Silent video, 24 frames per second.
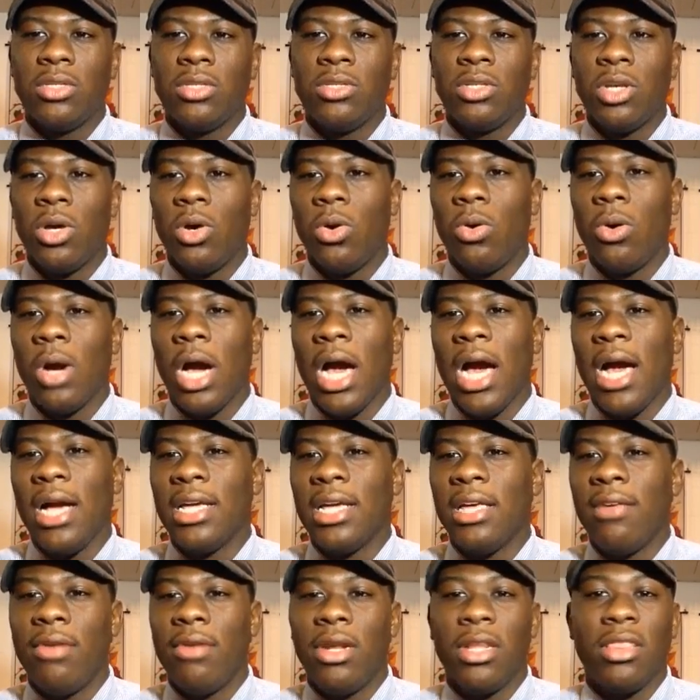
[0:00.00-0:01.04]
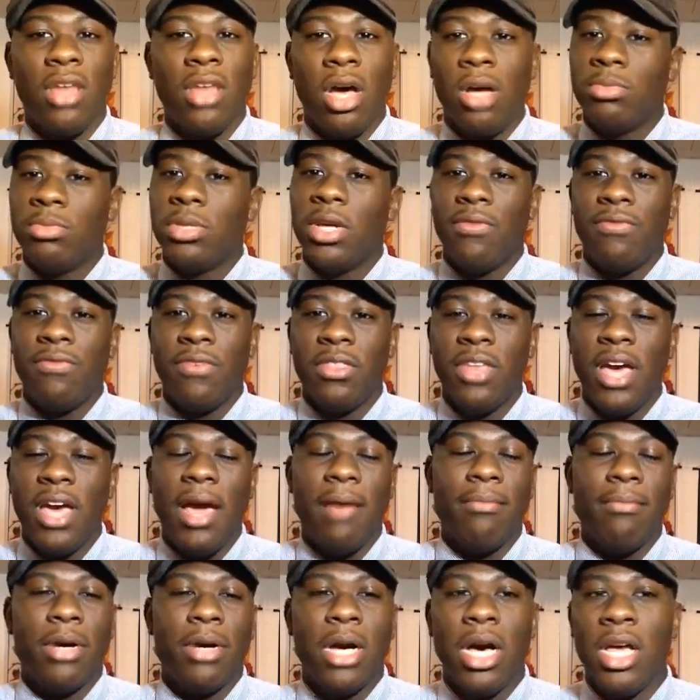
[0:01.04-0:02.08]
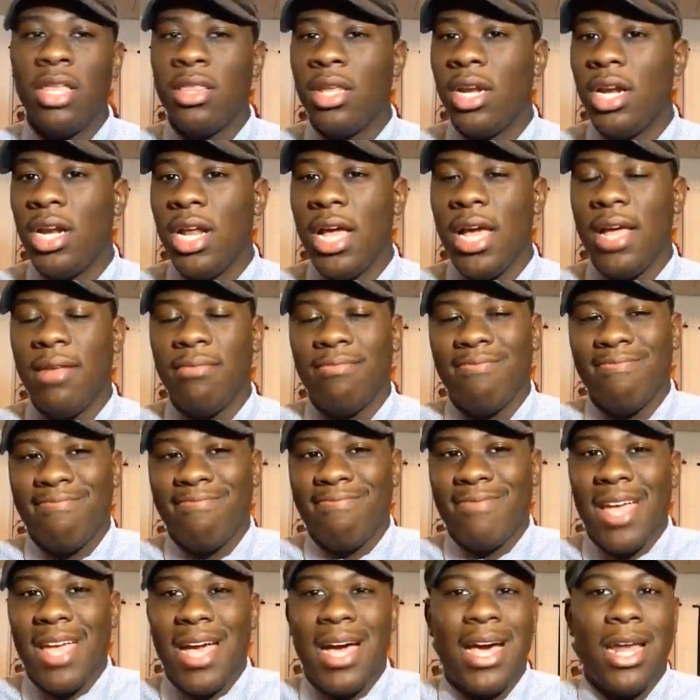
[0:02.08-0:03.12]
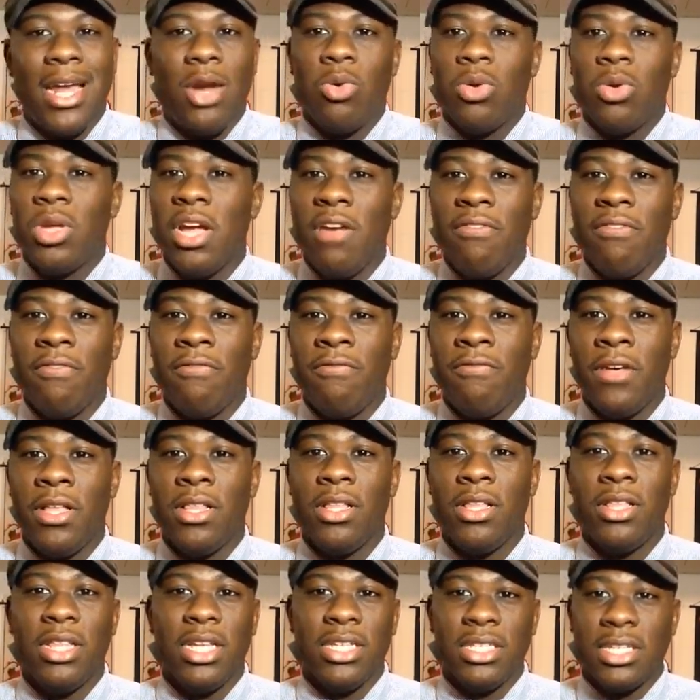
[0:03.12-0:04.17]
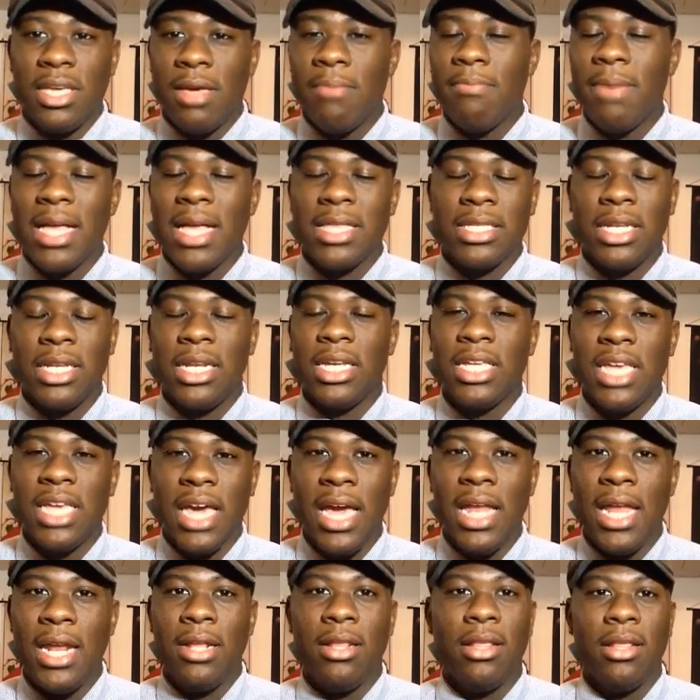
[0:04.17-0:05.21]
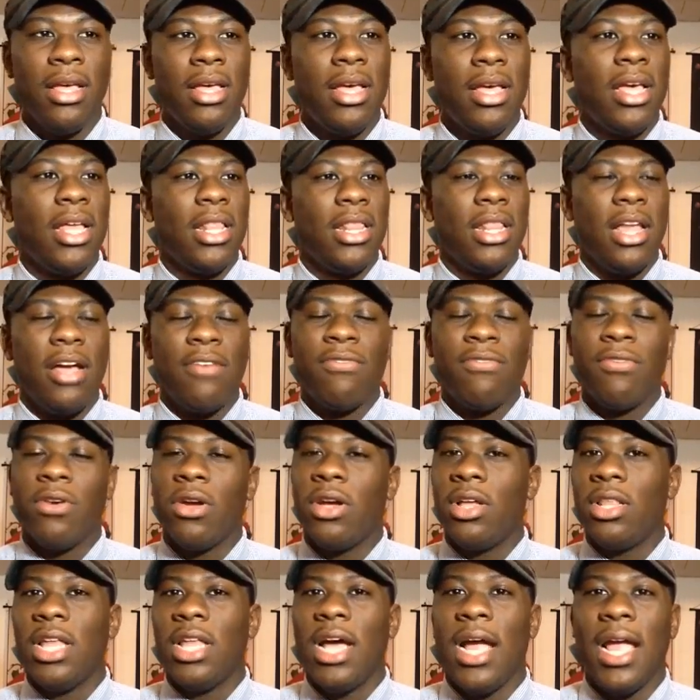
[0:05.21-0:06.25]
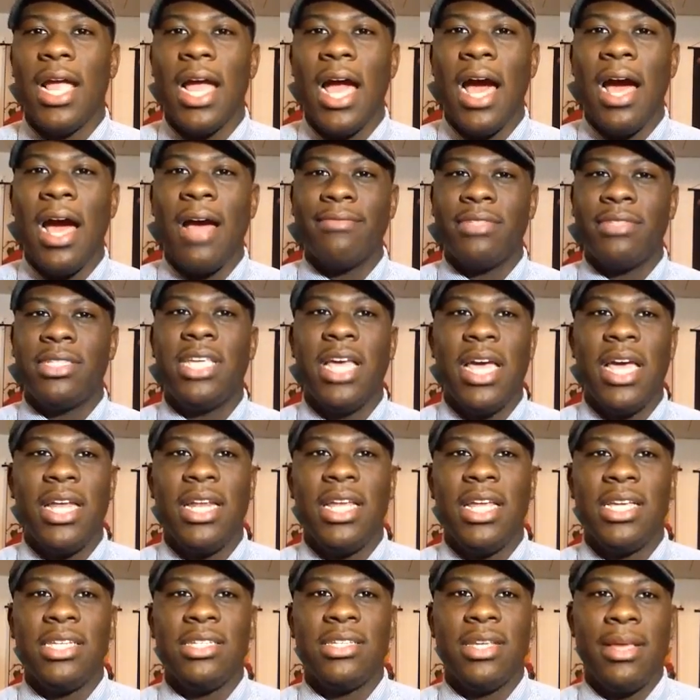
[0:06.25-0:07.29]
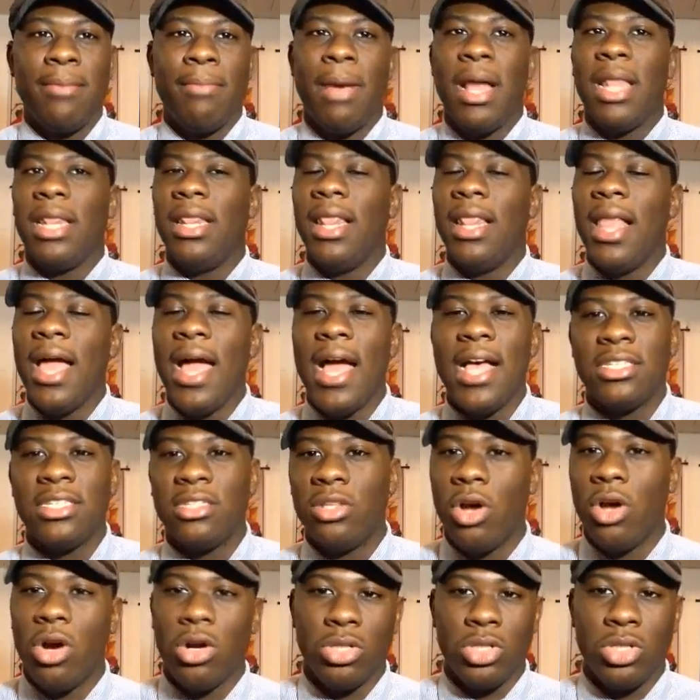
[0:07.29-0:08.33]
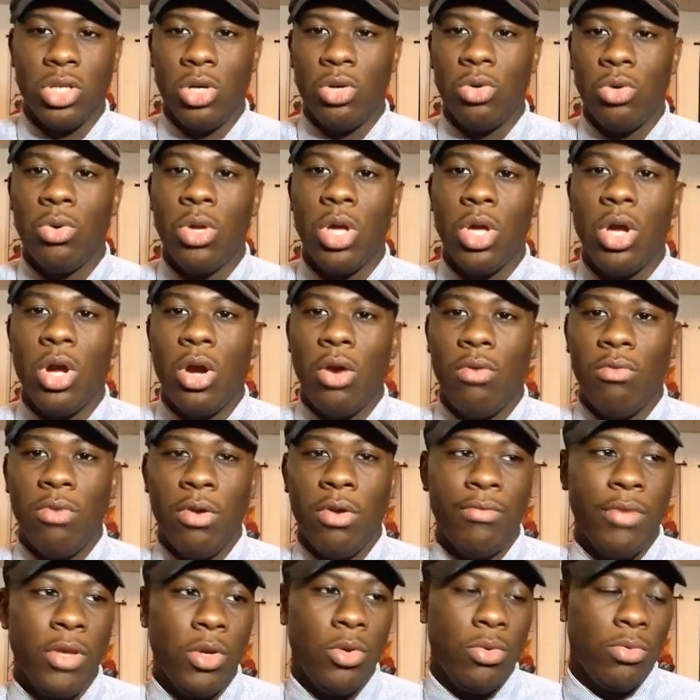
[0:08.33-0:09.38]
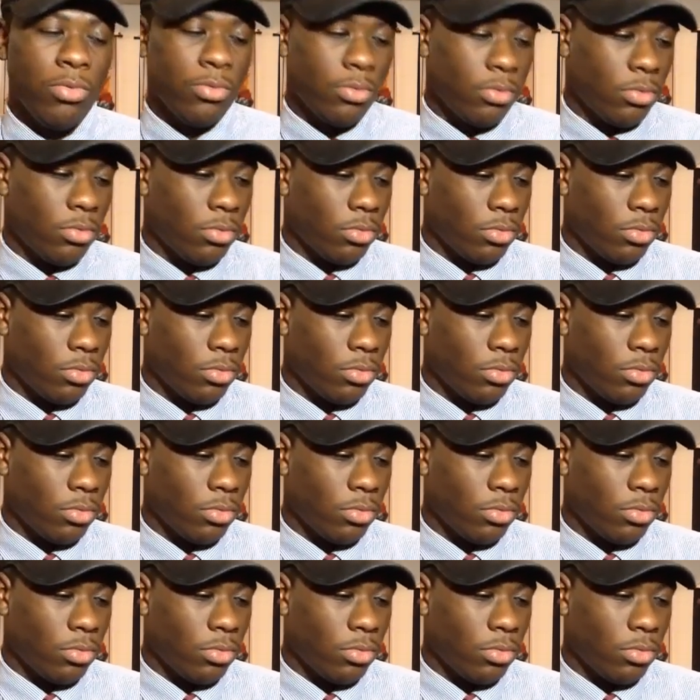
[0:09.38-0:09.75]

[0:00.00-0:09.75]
So I give it a thumbs up for that. But other than that, I don't care for filler. Let's get back to the canon. Like, for real, like, I've said this in my last Naruto review.